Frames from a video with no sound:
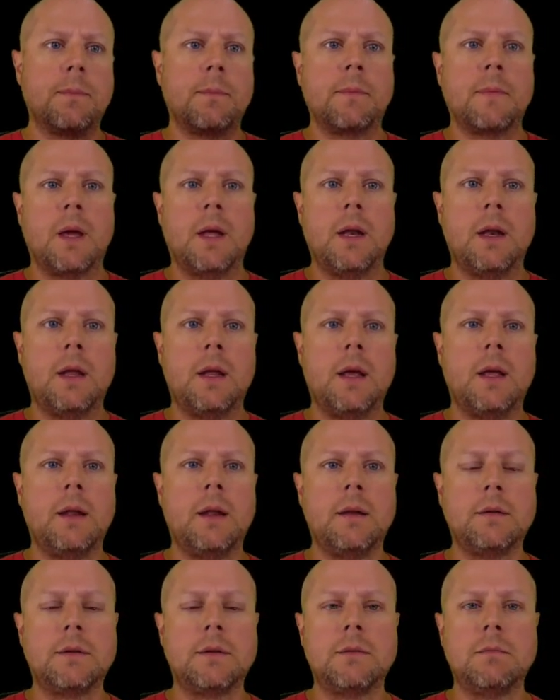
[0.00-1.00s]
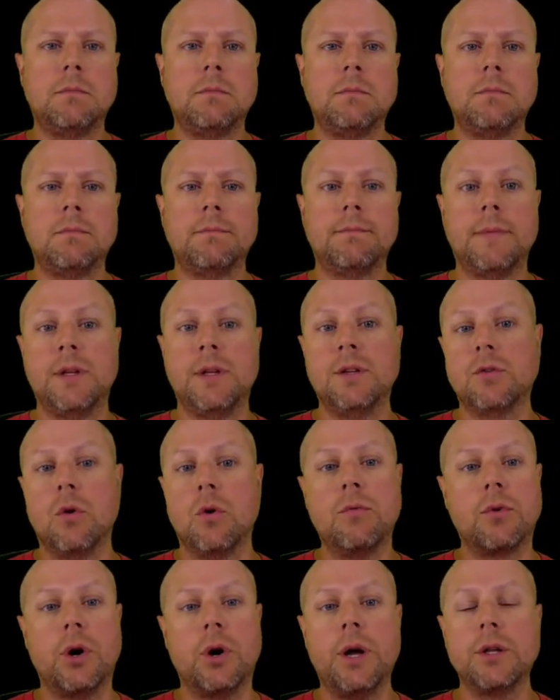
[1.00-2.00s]
and it is
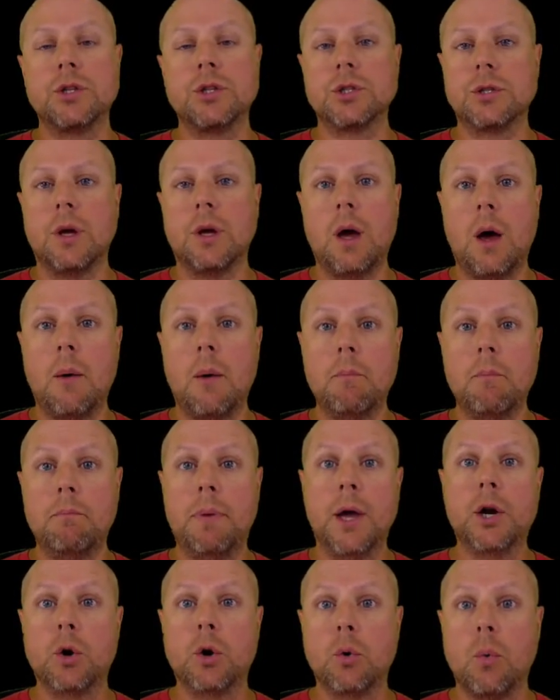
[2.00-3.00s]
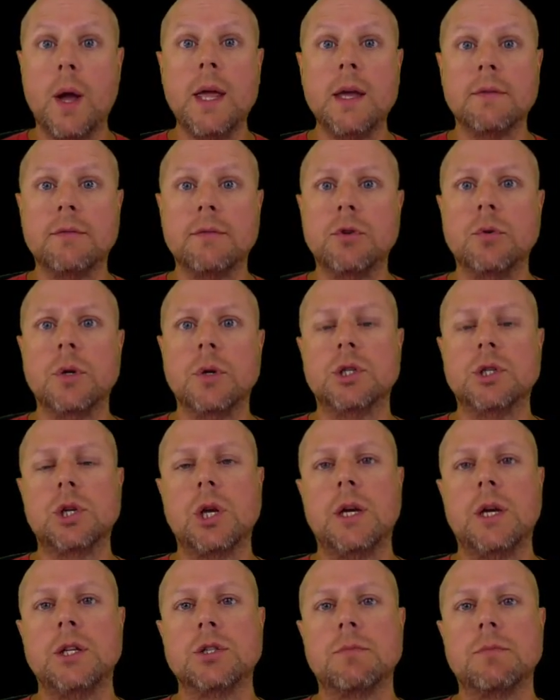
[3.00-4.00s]
overall just a better way of doing
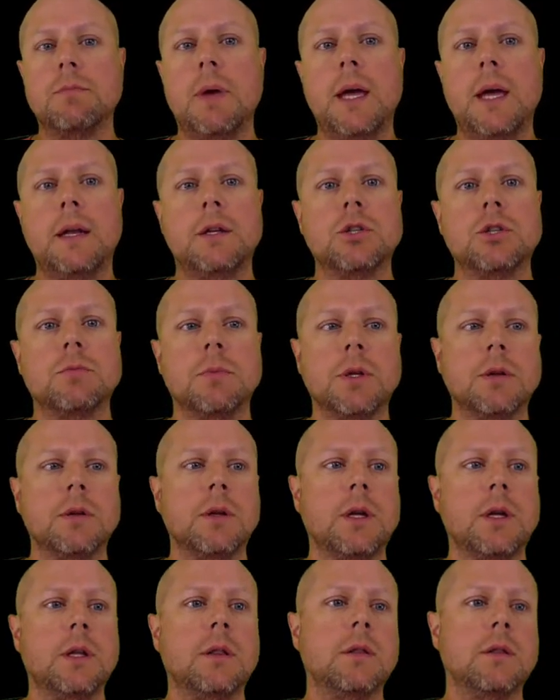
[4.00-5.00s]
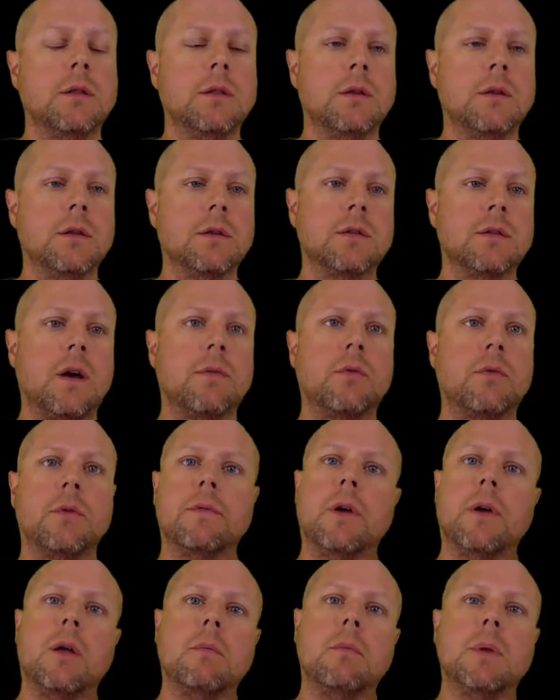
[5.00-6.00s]
change management in the software
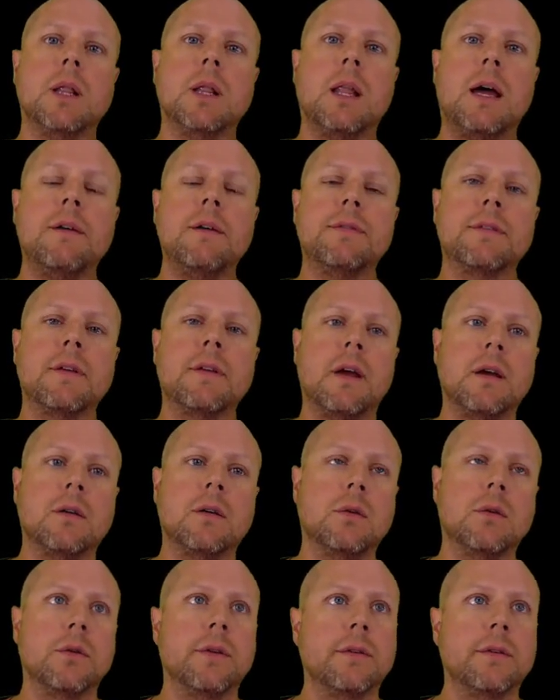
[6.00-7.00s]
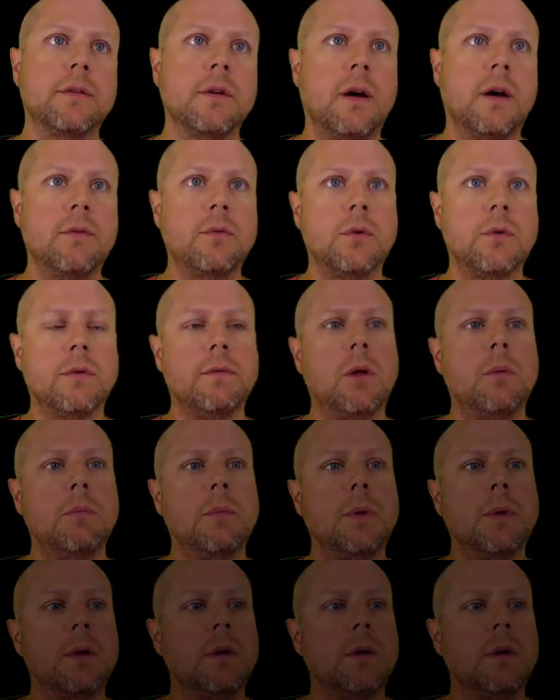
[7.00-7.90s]
development lifecycle or the software development